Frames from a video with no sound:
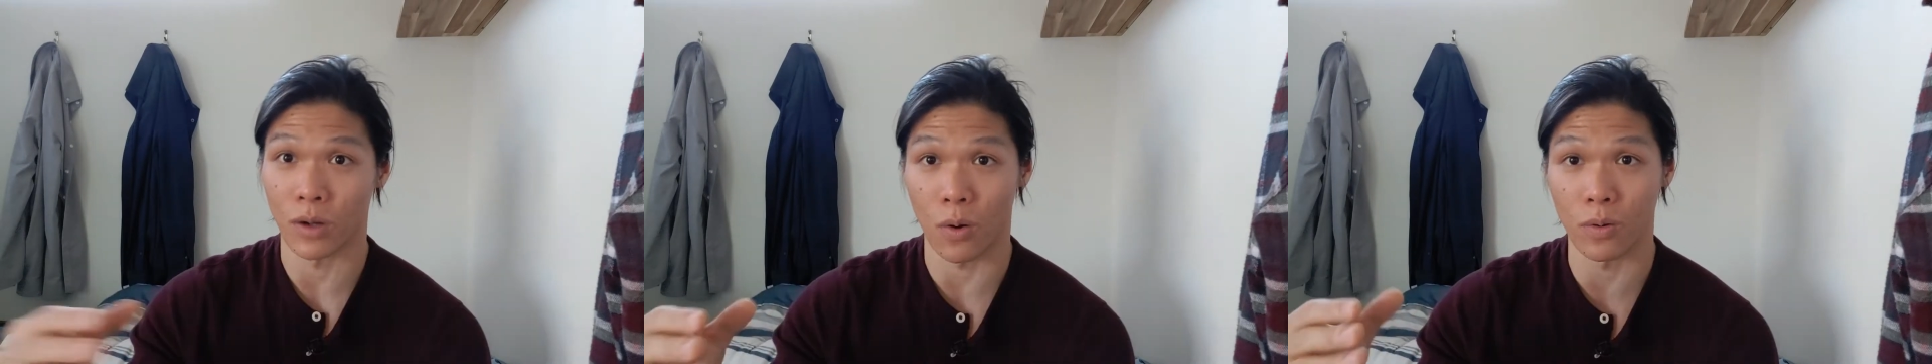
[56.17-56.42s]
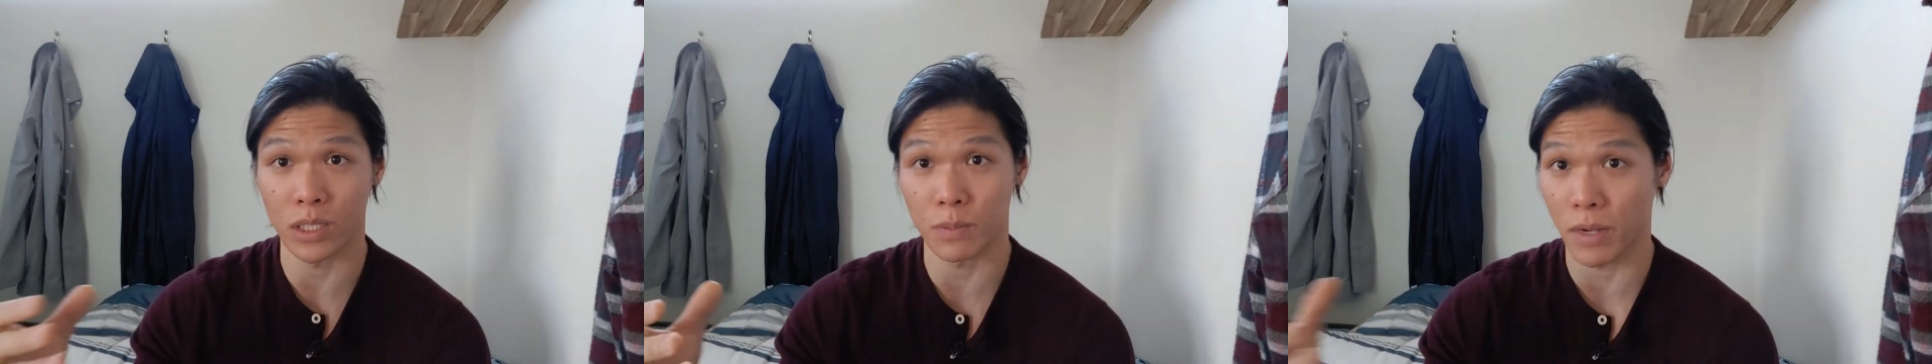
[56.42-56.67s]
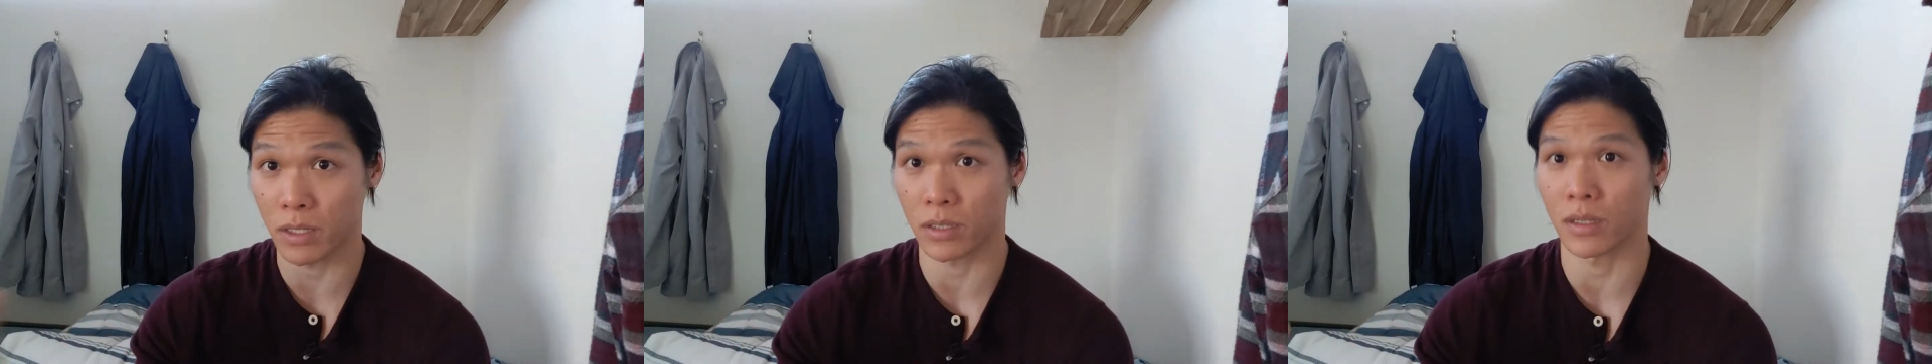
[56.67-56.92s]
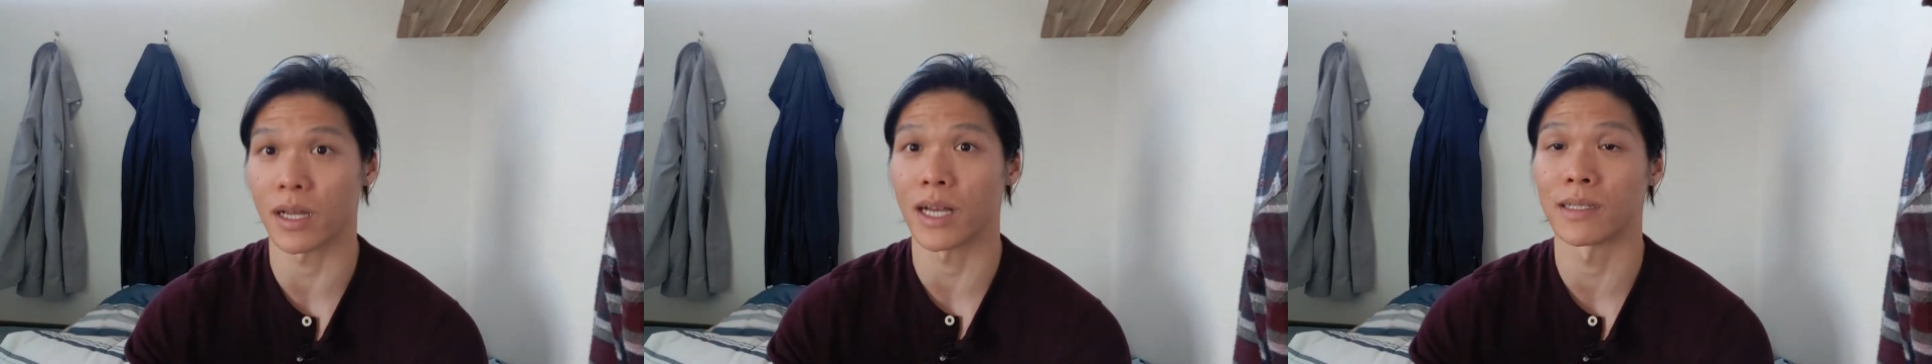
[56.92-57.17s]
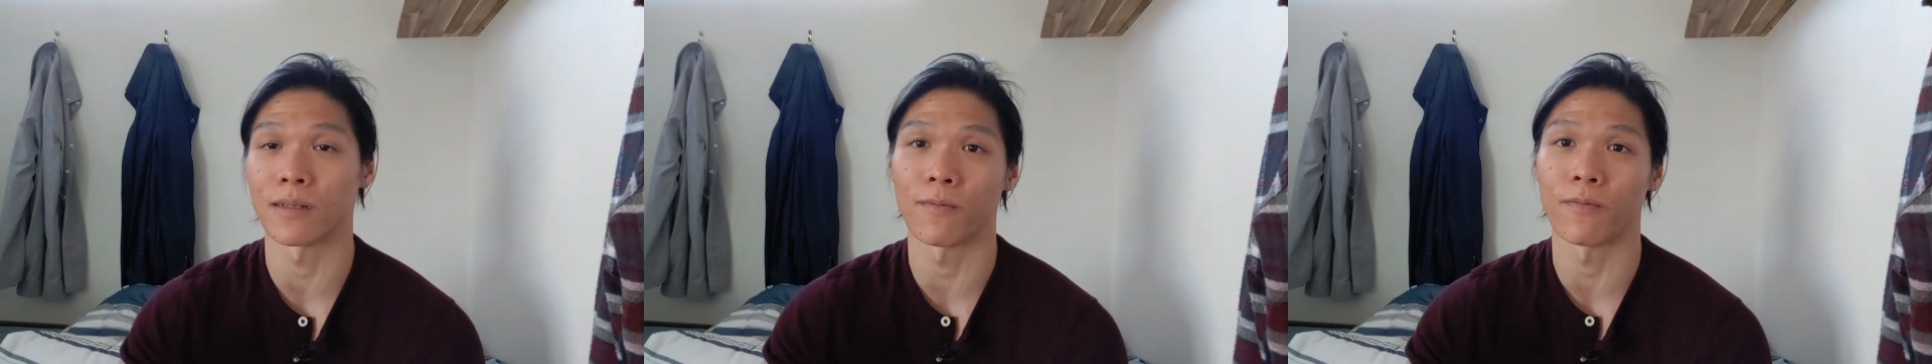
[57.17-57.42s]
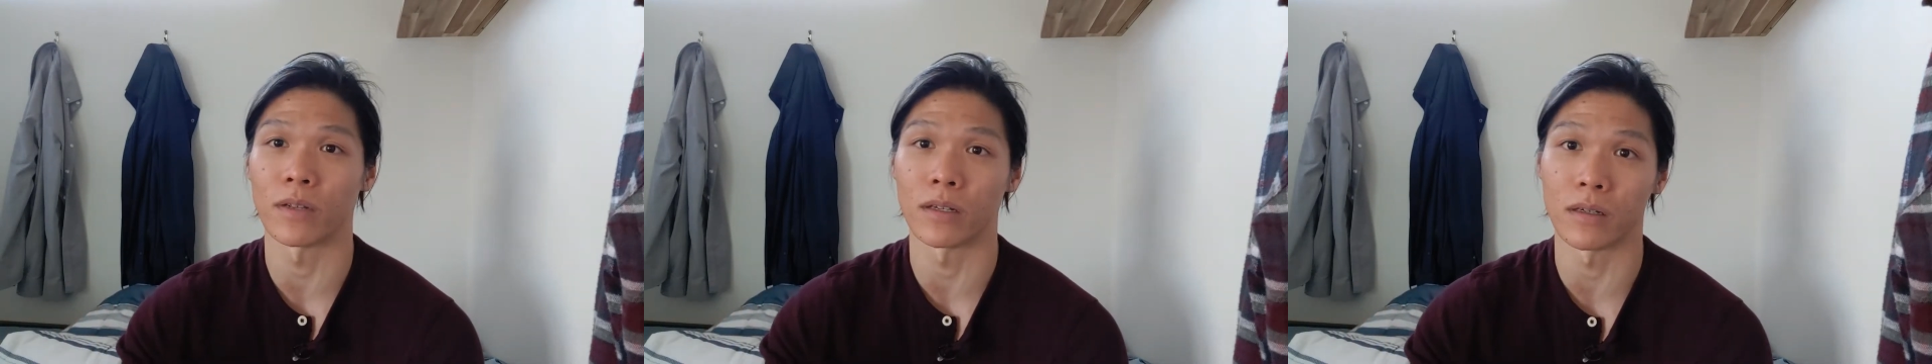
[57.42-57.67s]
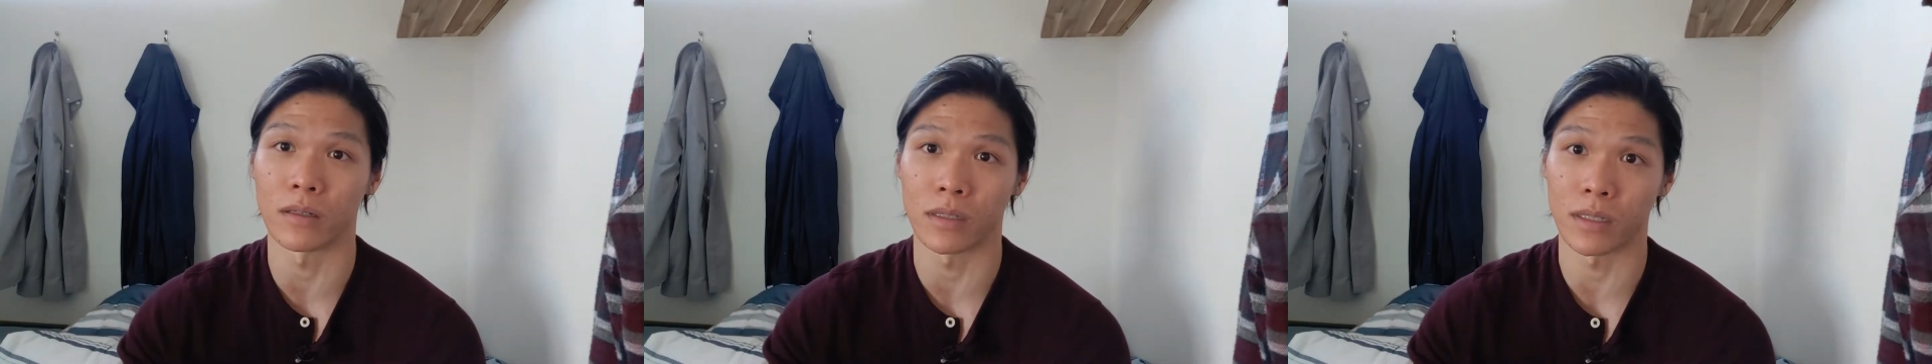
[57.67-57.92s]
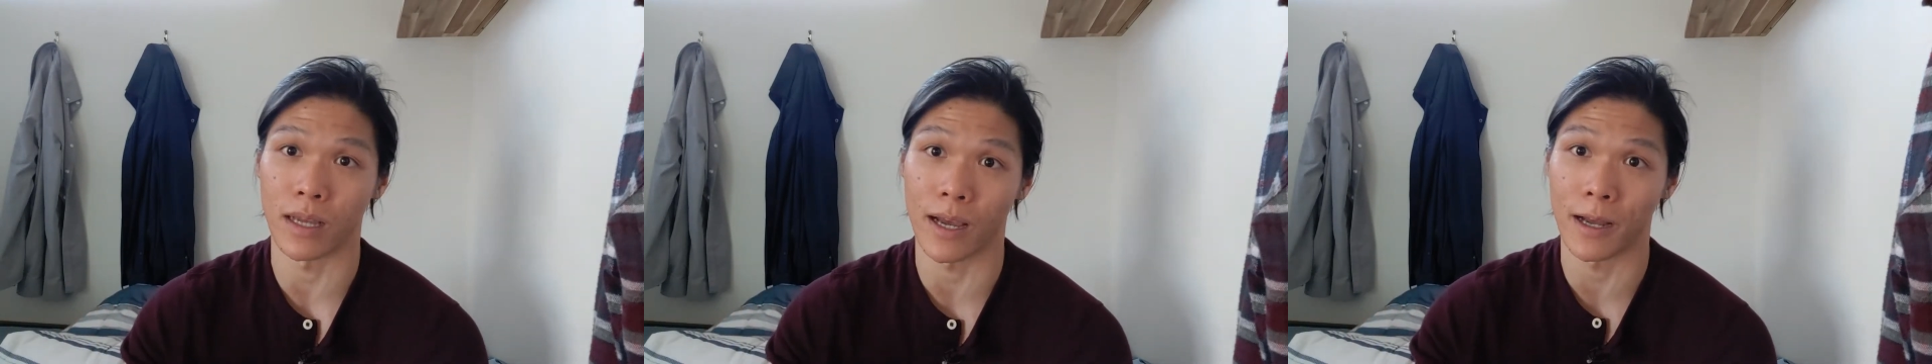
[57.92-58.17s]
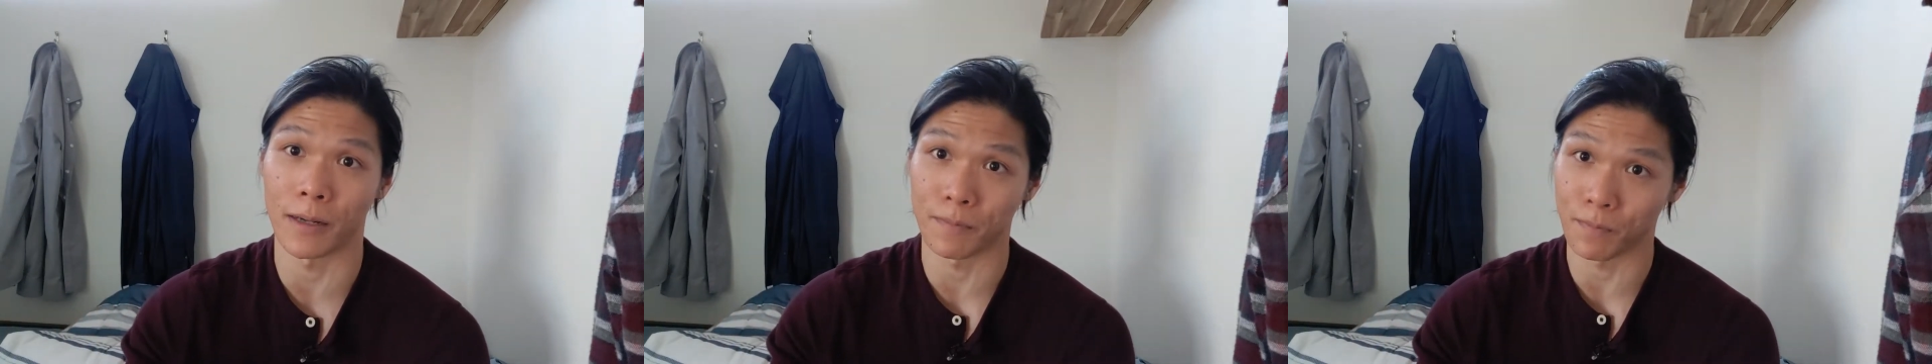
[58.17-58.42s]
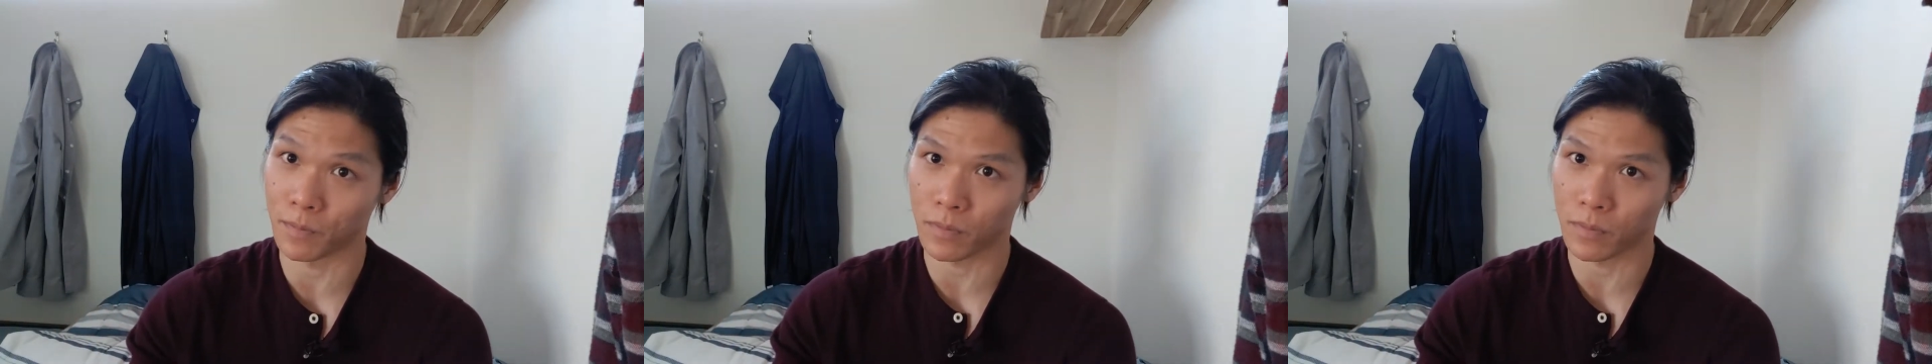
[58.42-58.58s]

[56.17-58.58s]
go and specialize in fields that